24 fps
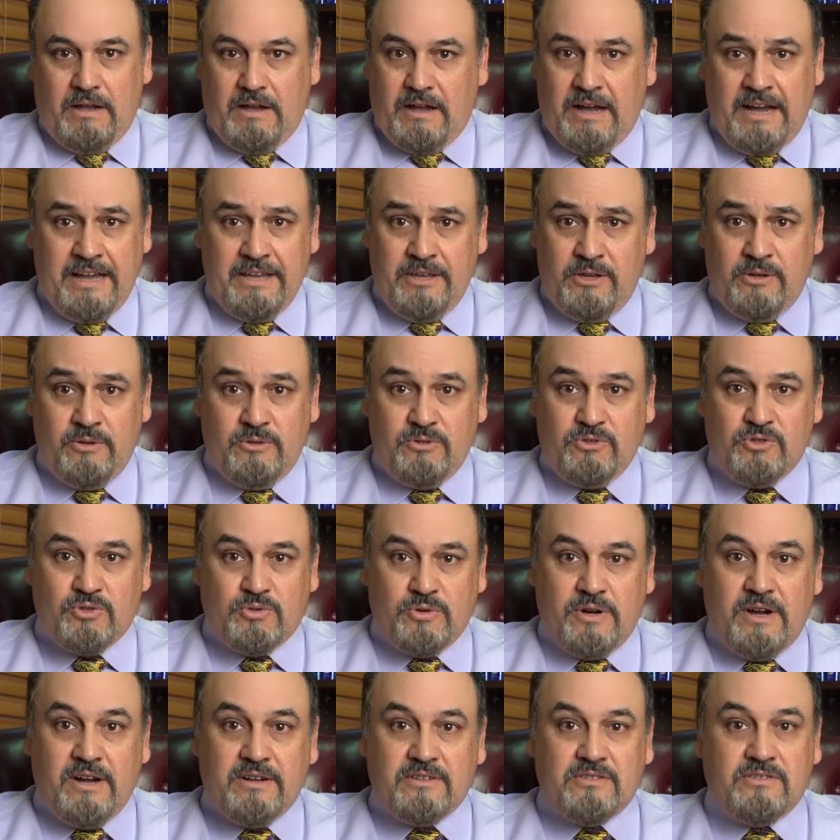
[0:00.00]
I use
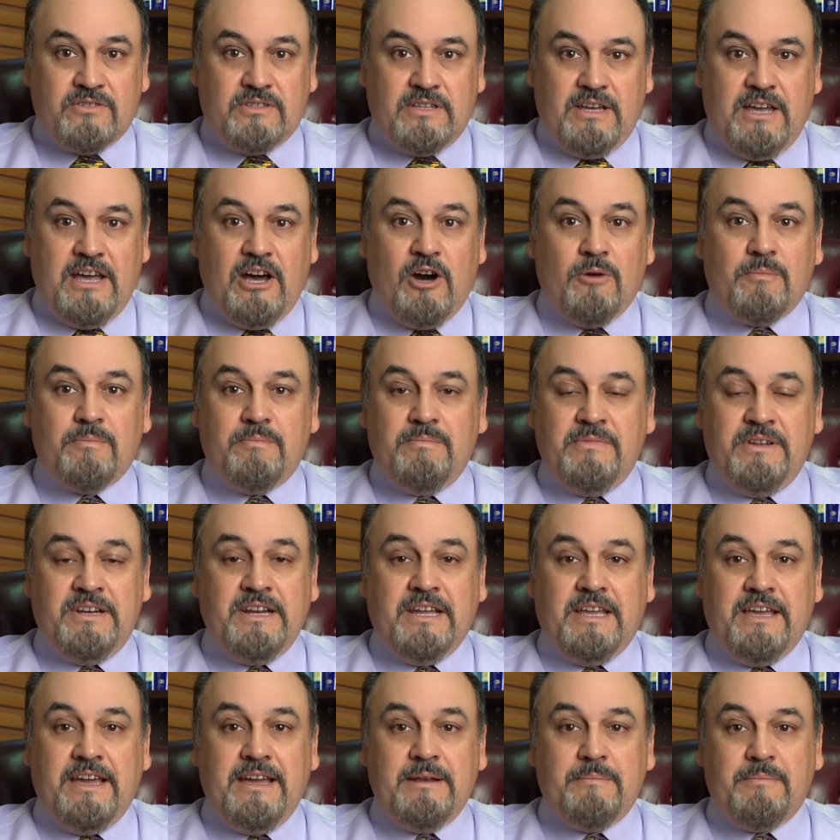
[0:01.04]
drugs to help
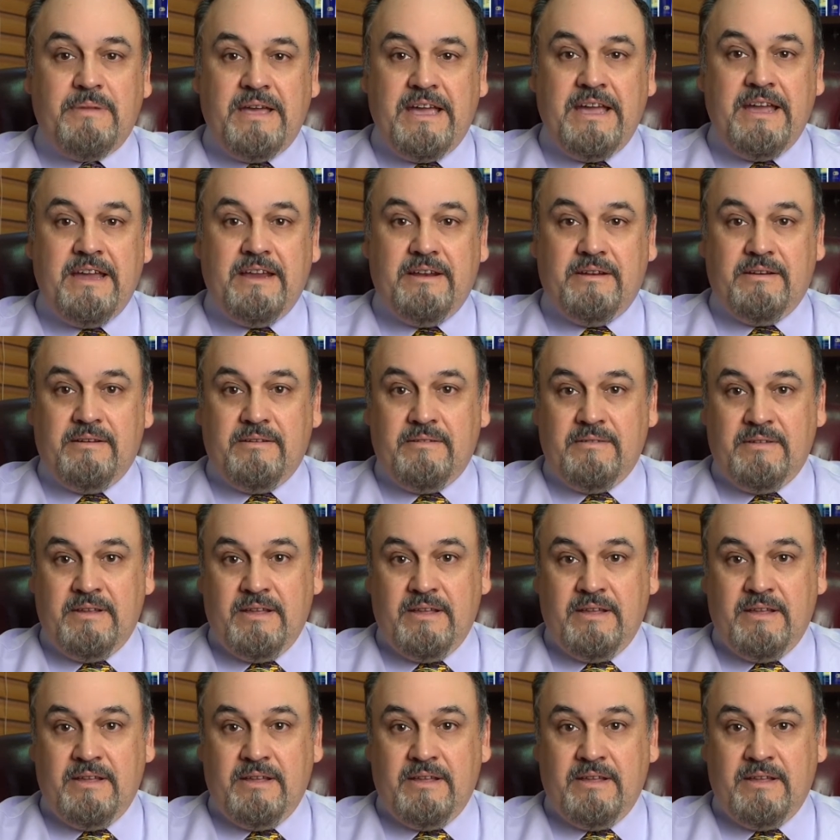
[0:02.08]
mitigate pain.